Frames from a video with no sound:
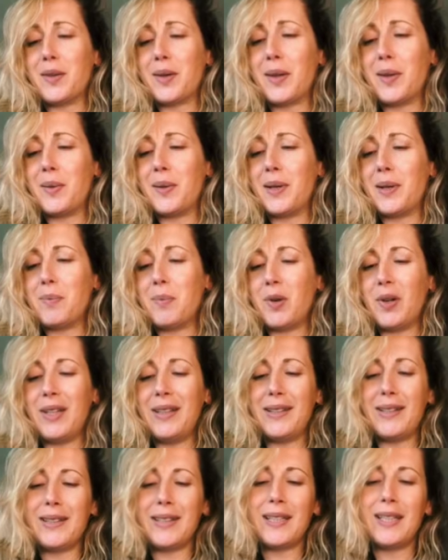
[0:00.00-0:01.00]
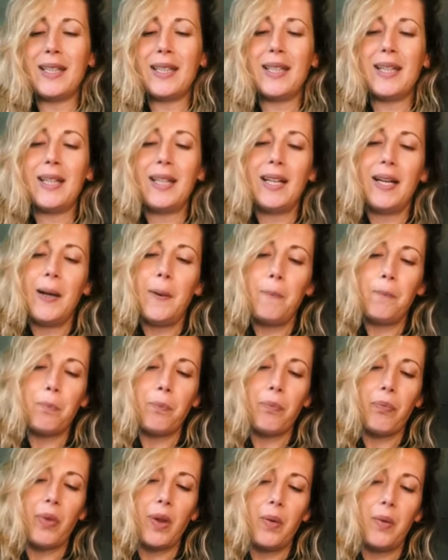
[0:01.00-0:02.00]
the word moist.
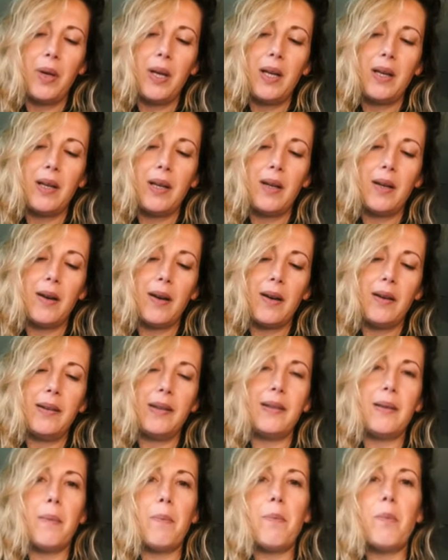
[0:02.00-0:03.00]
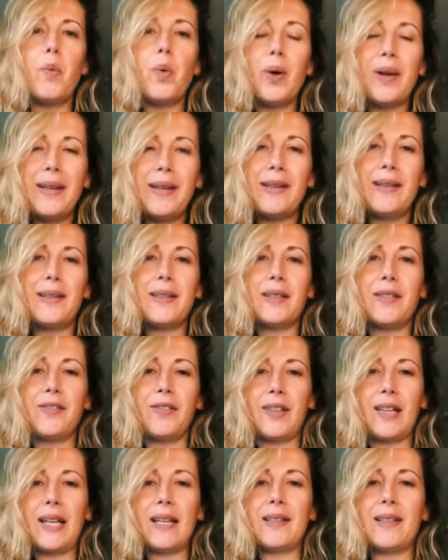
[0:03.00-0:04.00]
We need a nice moist,
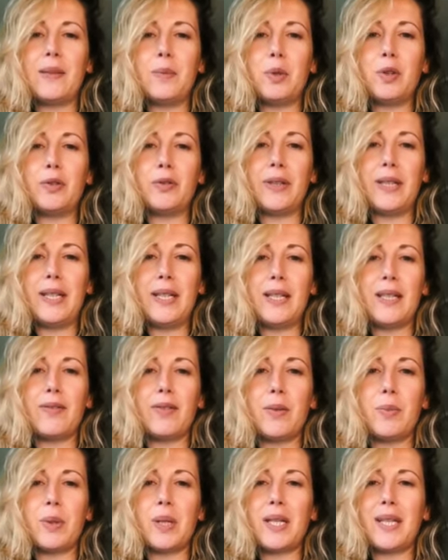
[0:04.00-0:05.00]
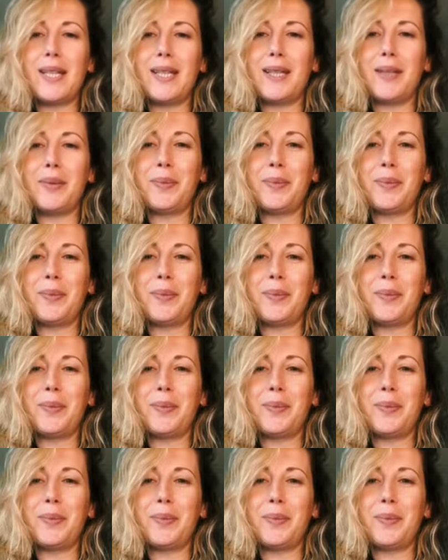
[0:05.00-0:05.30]
flexible reed, everybody.